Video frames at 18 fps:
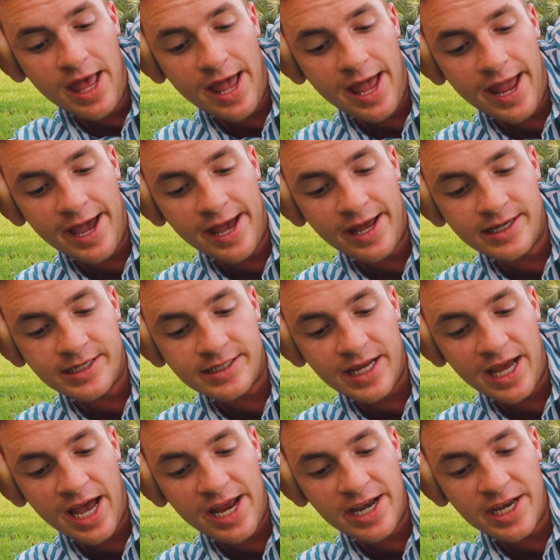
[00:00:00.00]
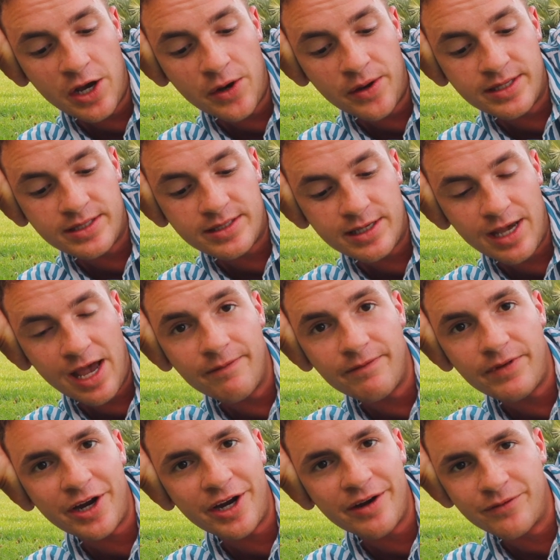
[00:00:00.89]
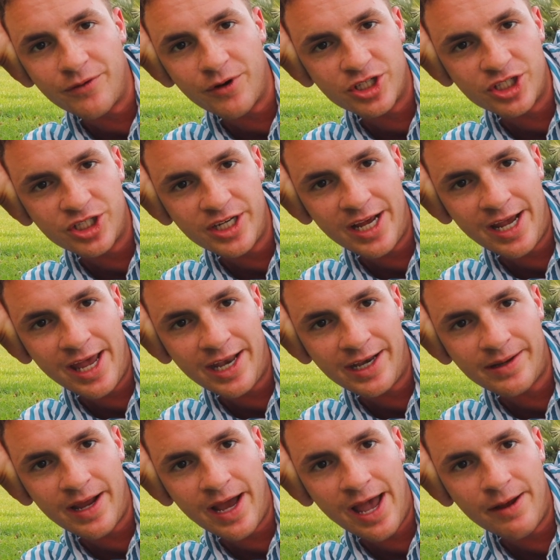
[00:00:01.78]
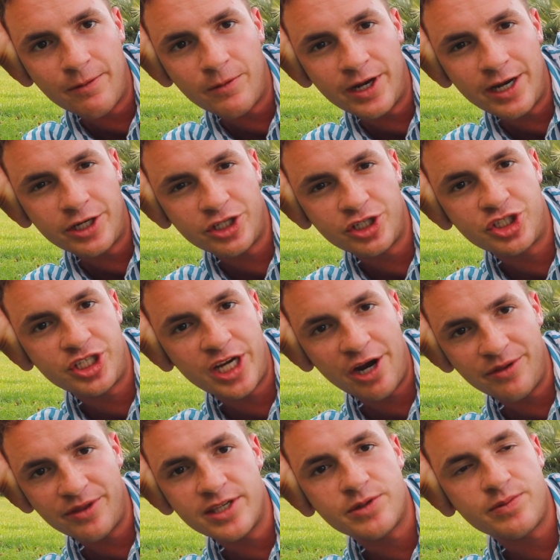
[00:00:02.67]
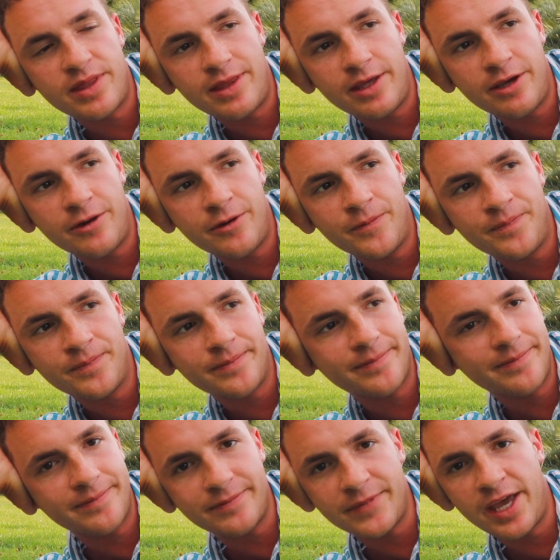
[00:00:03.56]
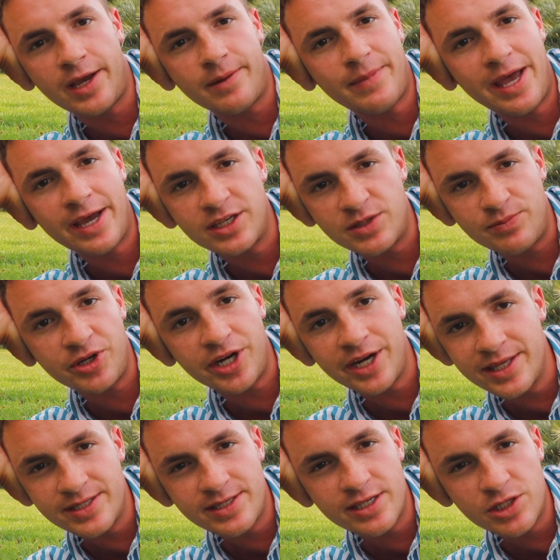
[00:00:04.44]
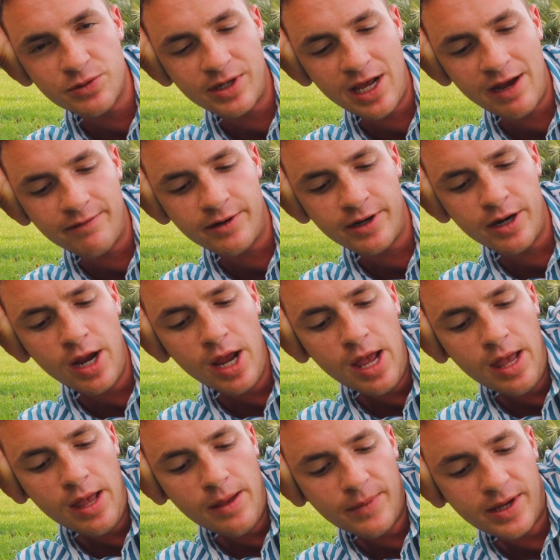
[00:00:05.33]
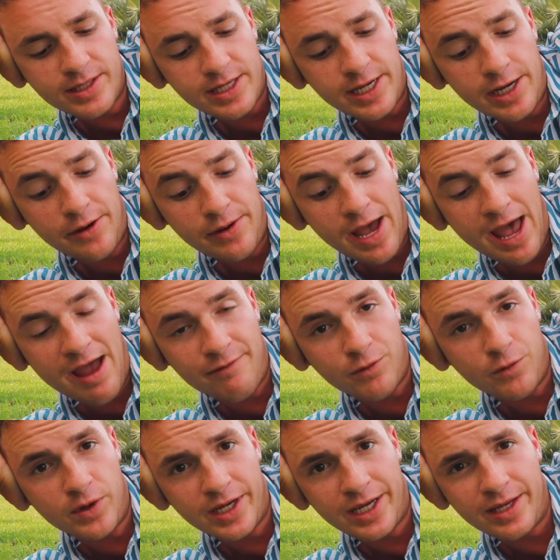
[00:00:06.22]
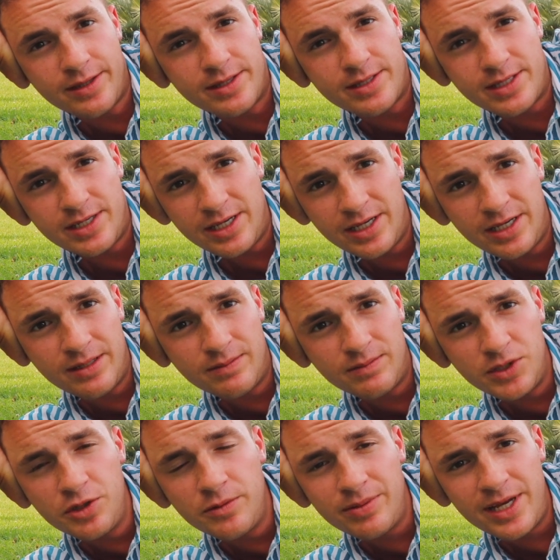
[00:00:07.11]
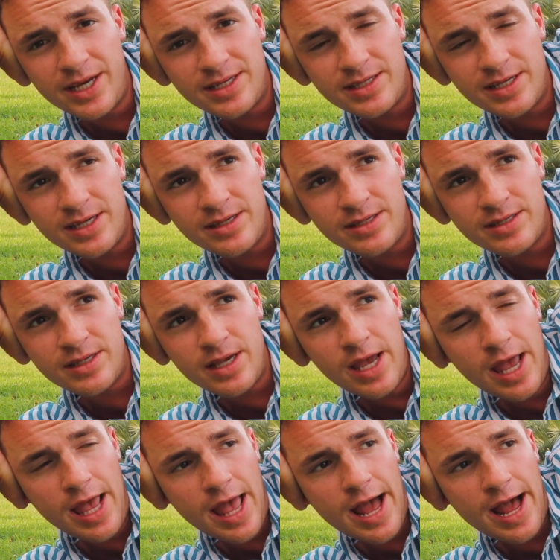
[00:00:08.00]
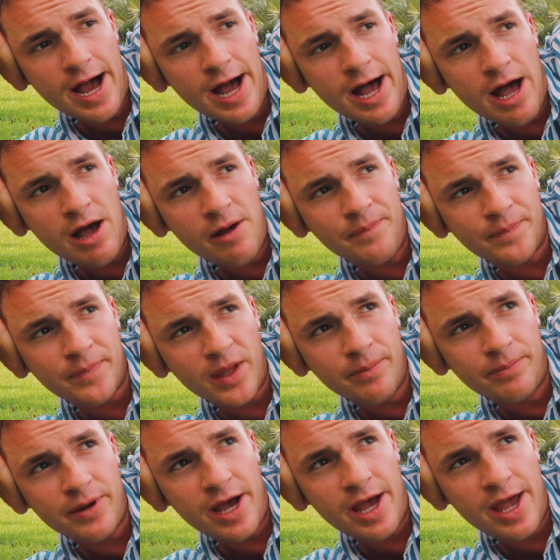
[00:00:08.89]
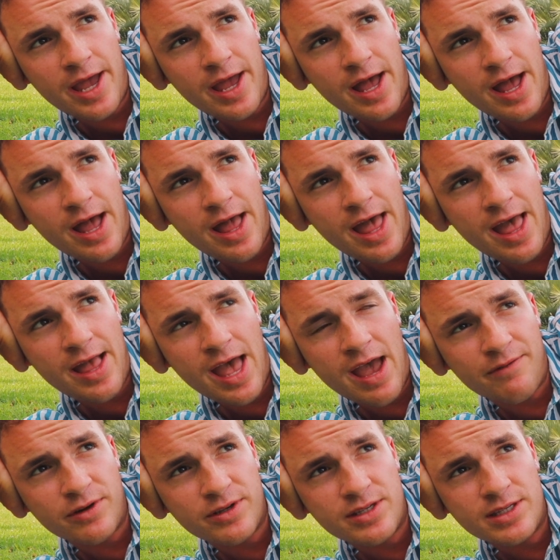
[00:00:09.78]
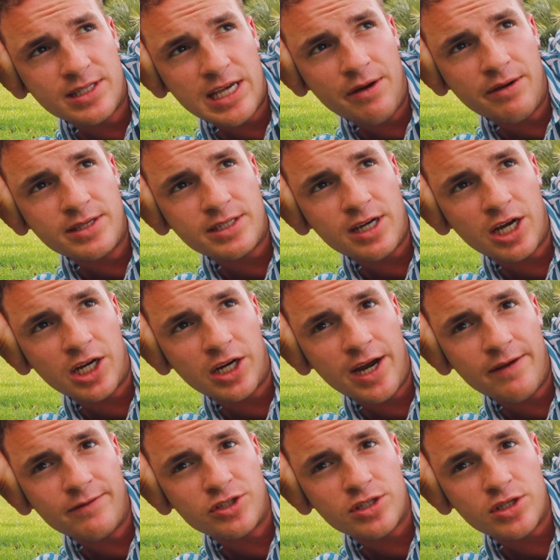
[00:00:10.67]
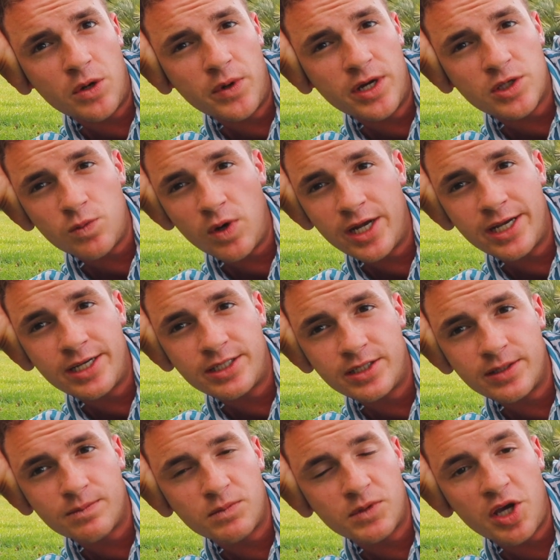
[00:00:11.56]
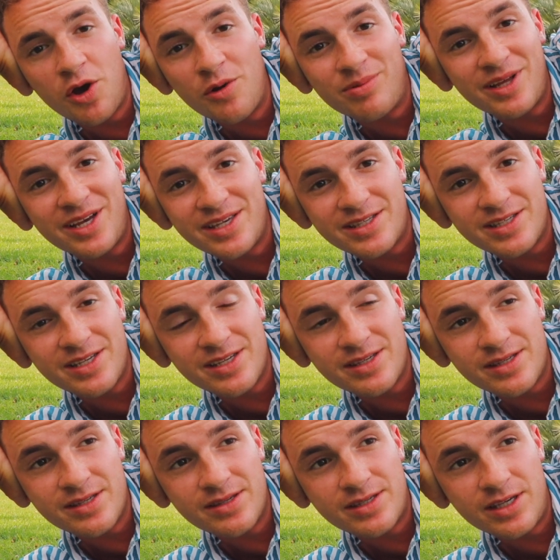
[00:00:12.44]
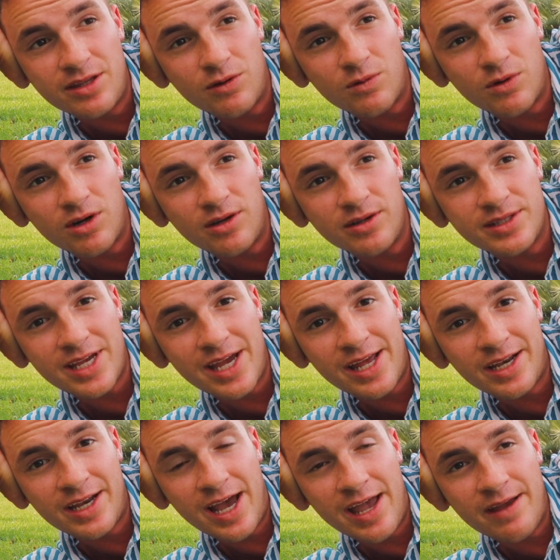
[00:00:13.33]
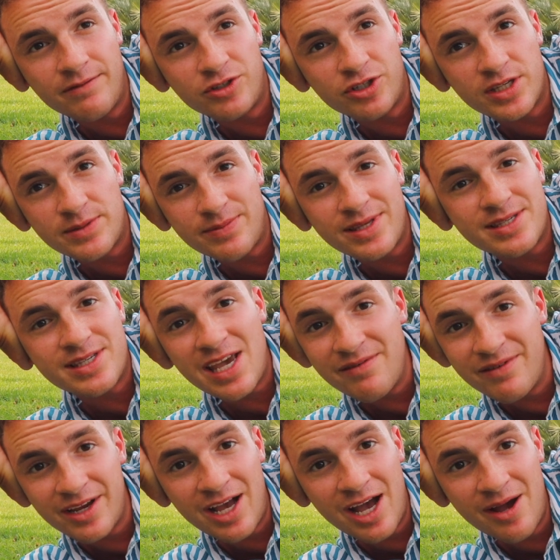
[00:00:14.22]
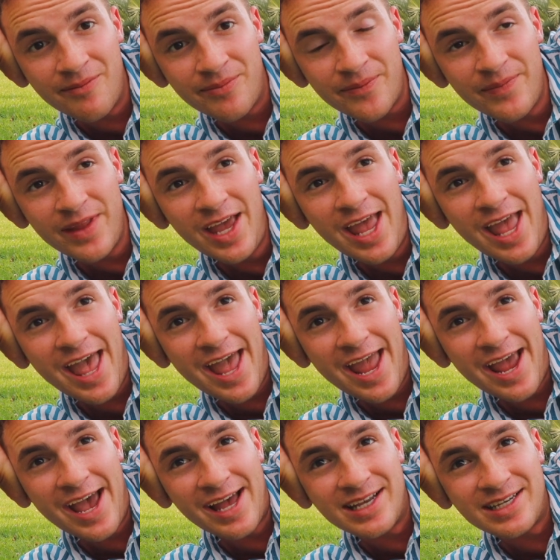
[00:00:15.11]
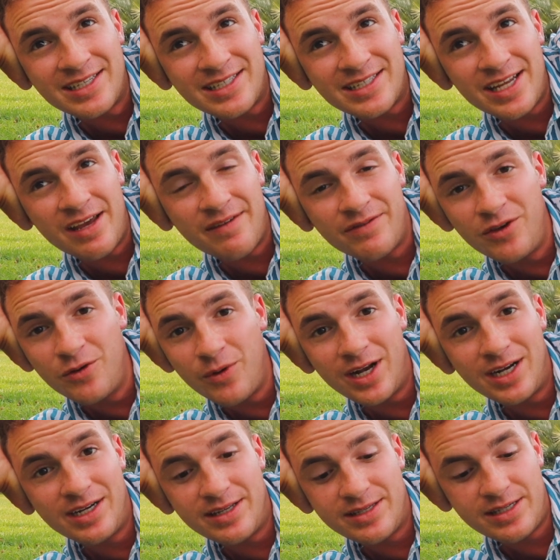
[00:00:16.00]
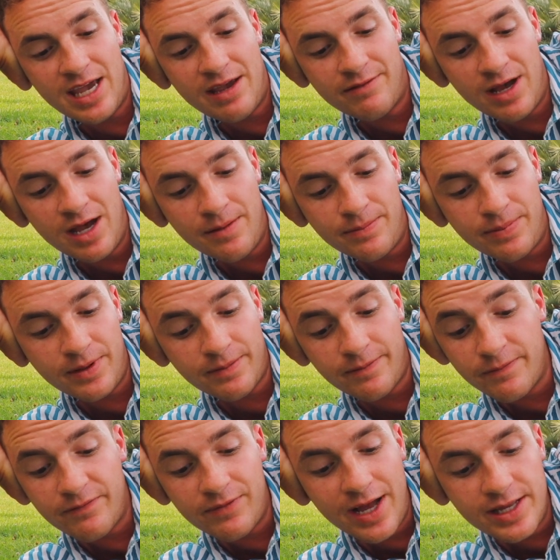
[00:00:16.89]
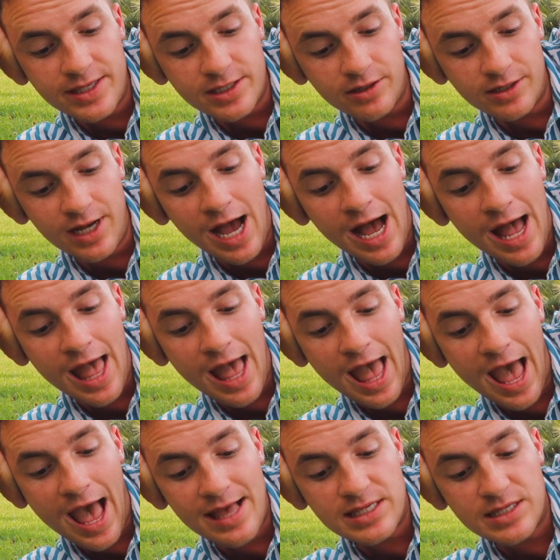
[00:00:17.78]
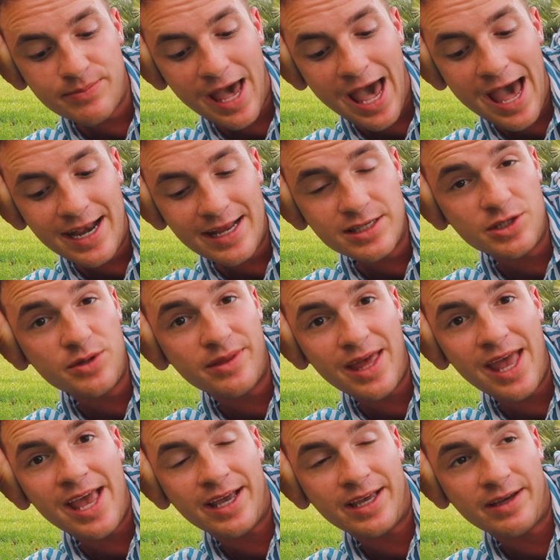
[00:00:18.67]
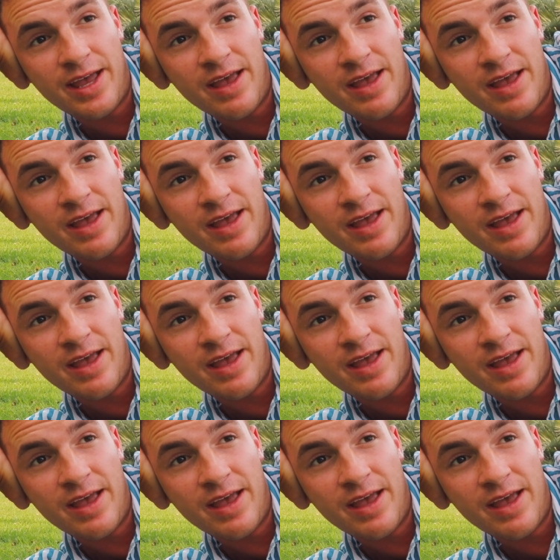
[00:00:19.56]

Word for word: And I know it's, I'm very fortunate and I wanna just share this with you, like my experiences or whatever, because I know not everyone can see new places. Um, but ever since I was younger, I've just always wanted to go places and see the world, and I've just been saving up. And if you wanted to save up, flights are not as bad as you think.